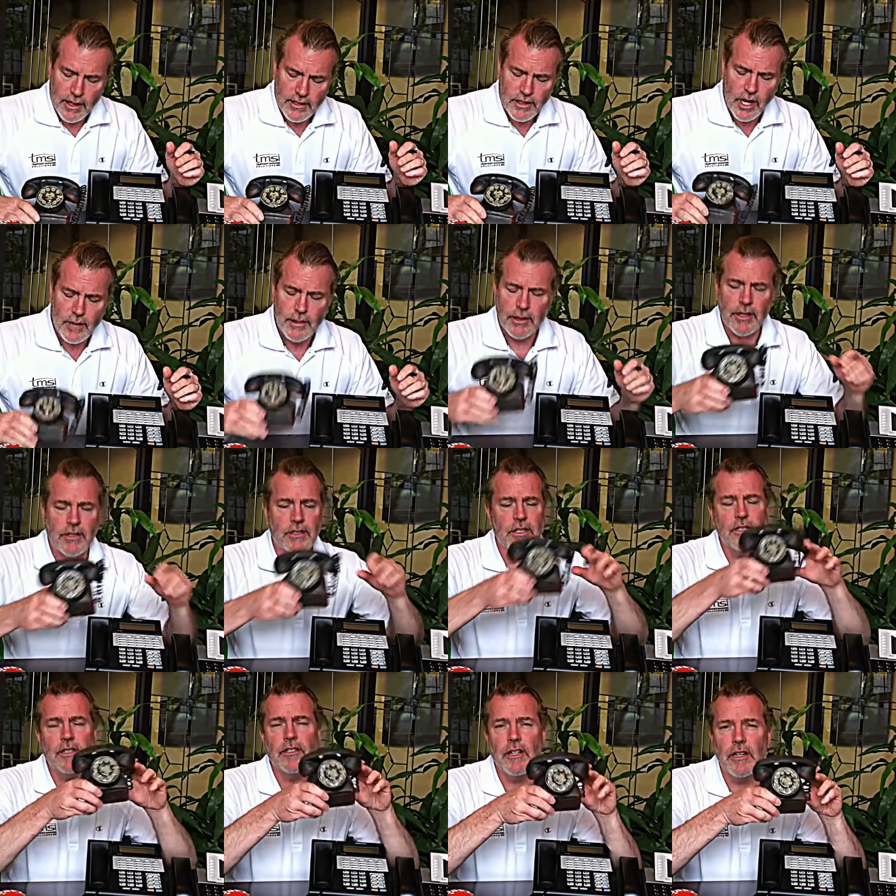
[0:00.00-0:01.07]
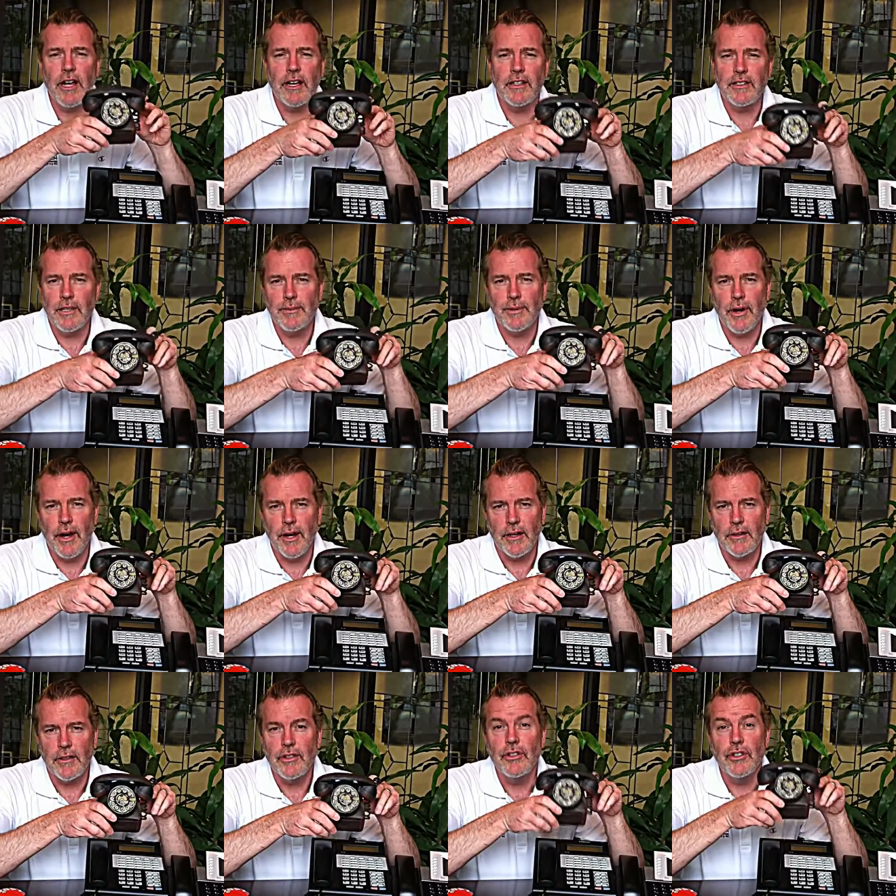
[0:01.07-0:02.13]
Let's talk about this. This is a legacy
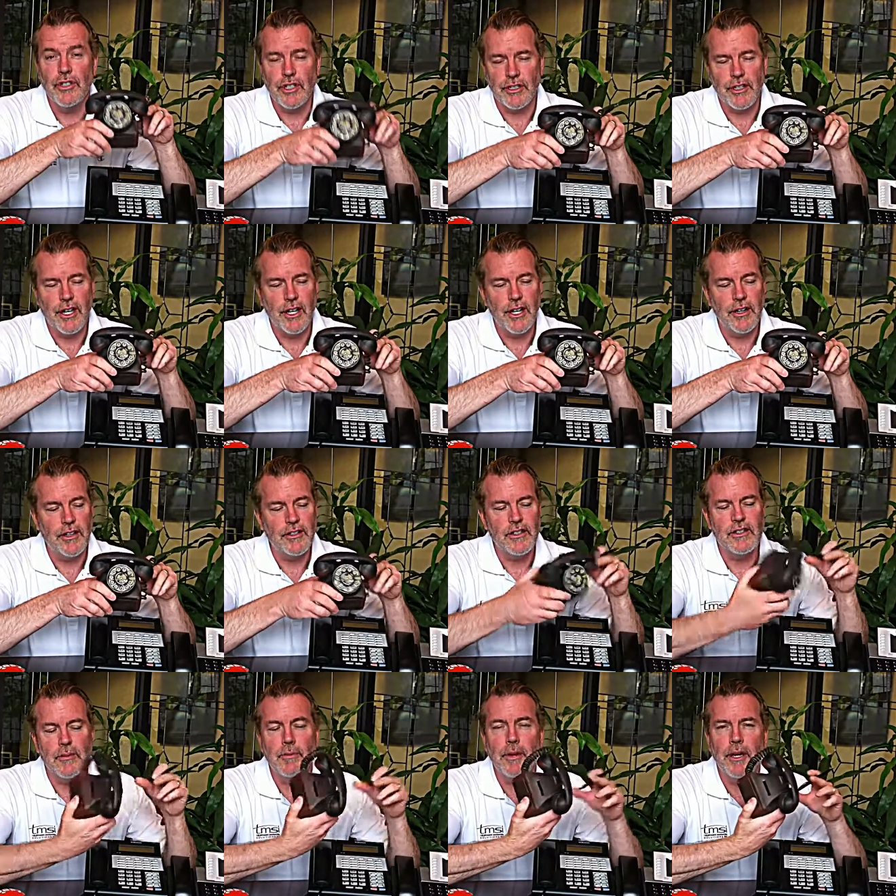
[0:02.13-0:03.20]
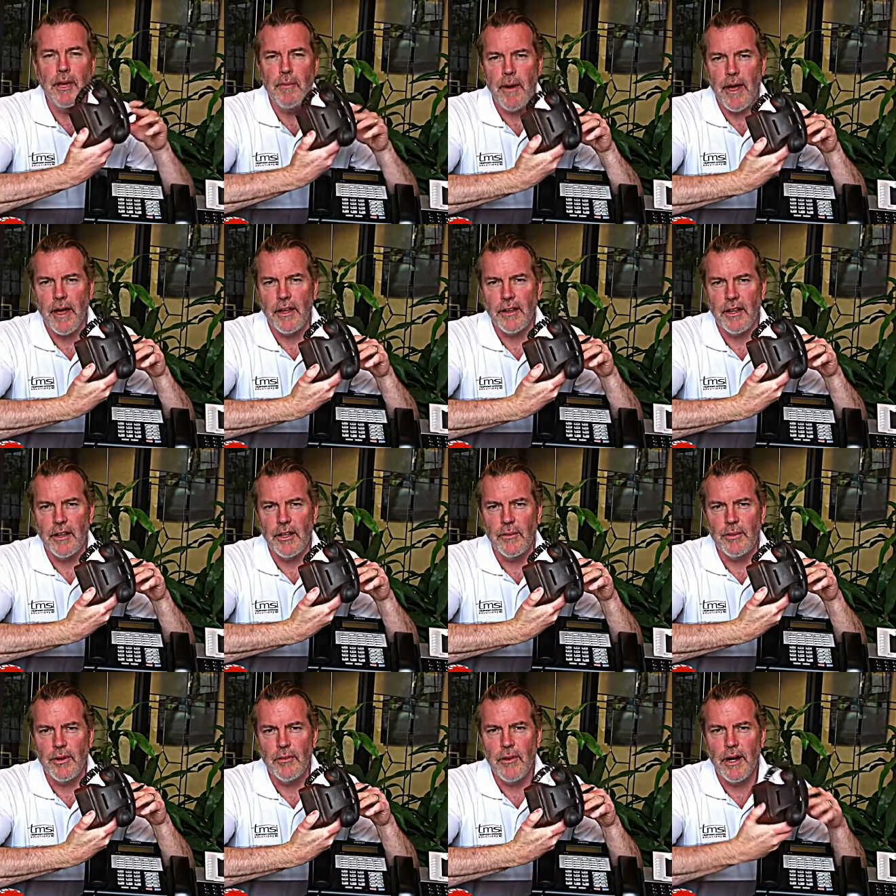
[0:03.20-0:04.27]
product. Just kidding. This is a piggy bank that you
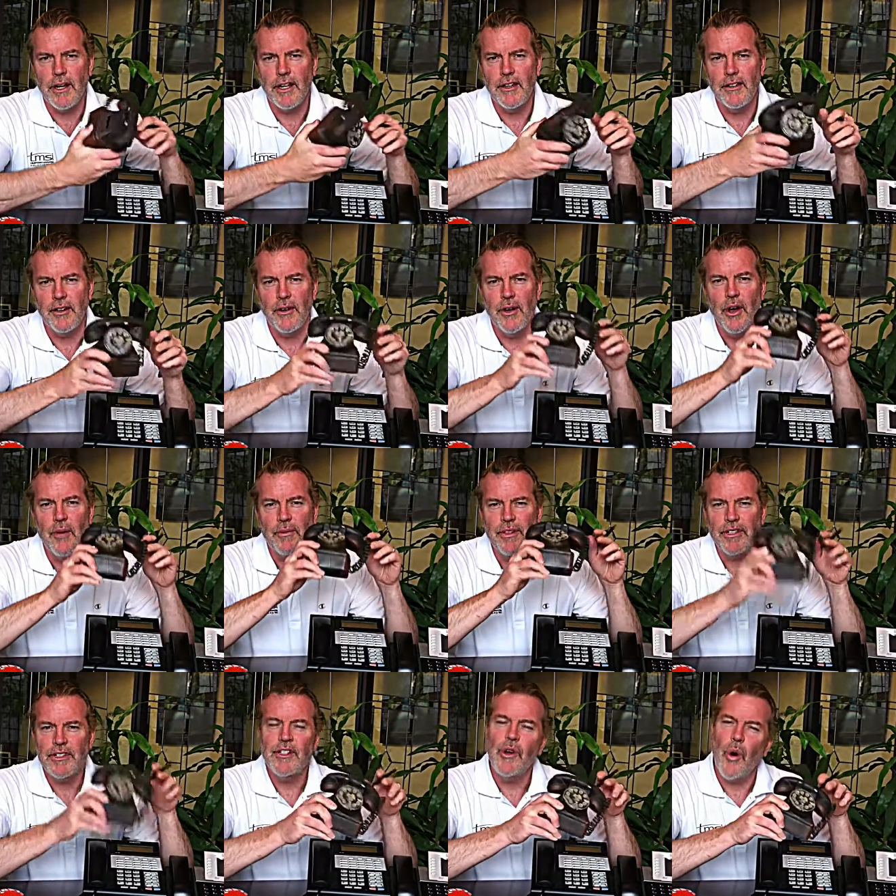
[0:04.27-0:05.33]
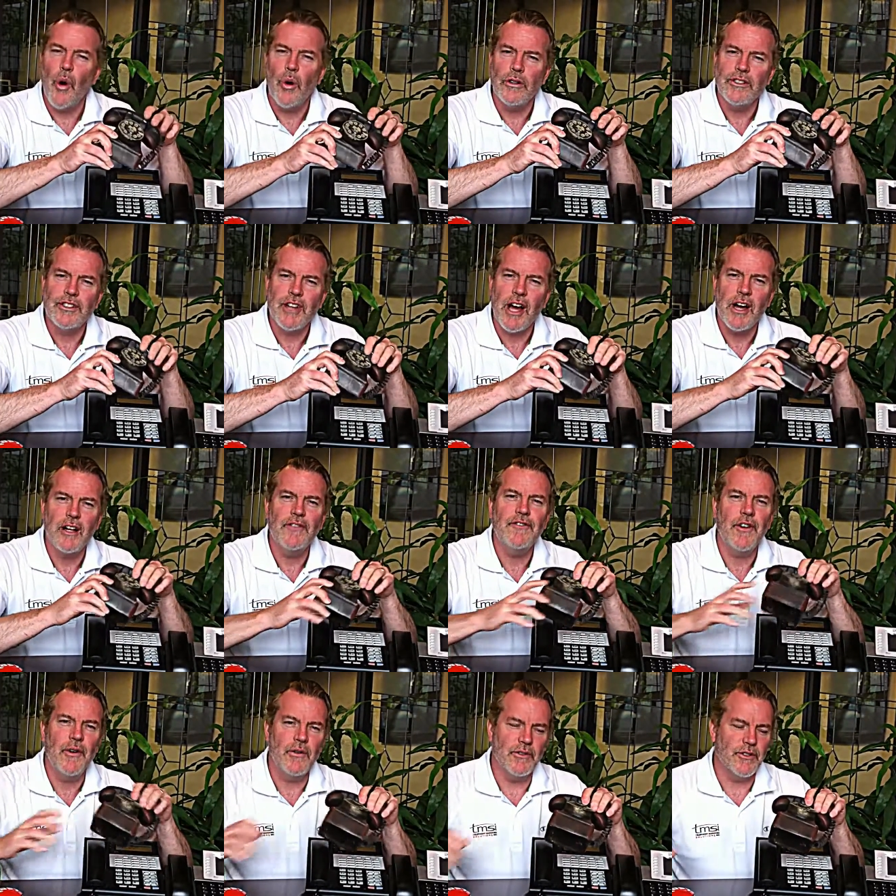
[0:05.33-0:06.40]
can put money into. But this is the old style
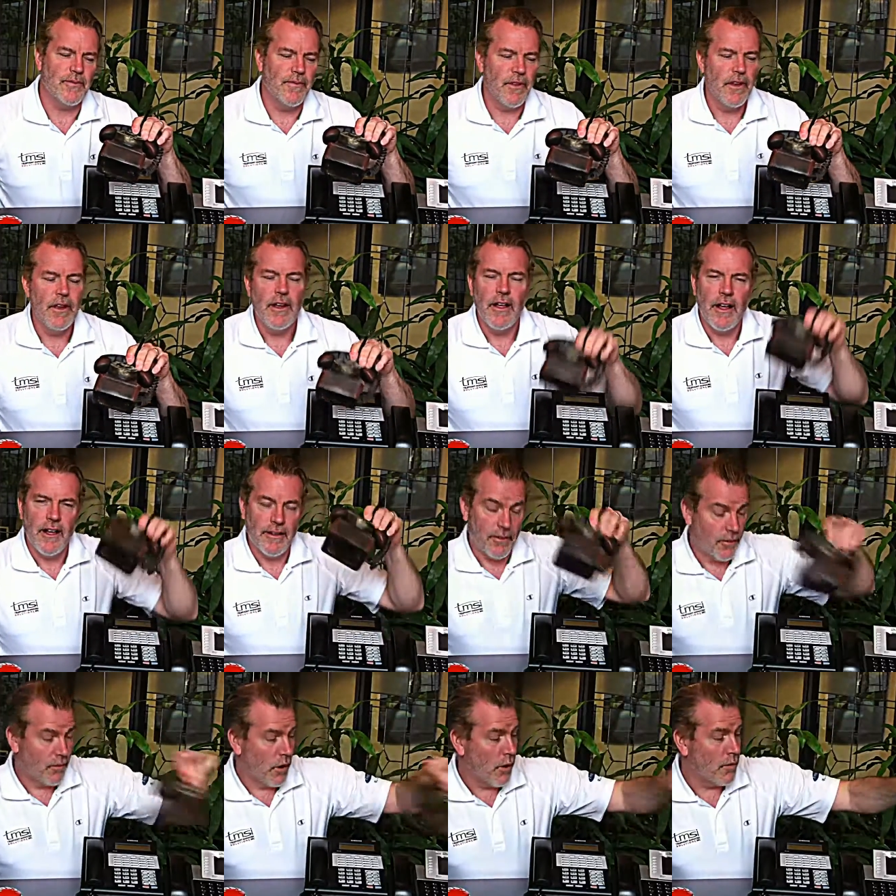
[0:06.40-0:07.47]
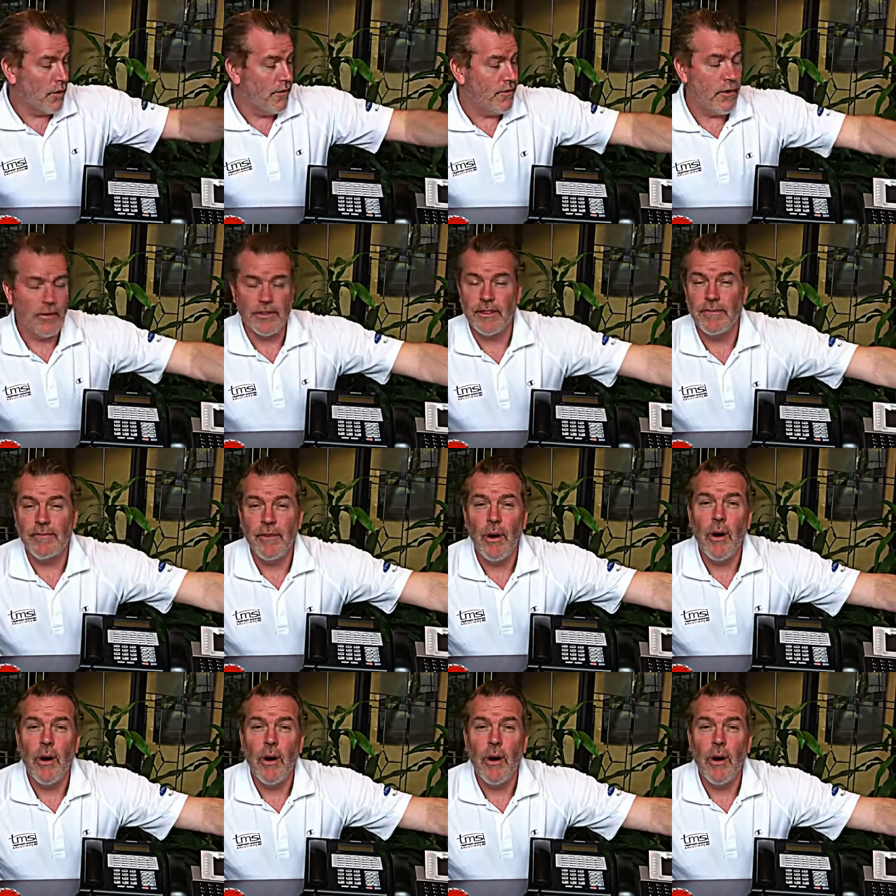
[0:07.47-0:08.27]
phones, rotary phones.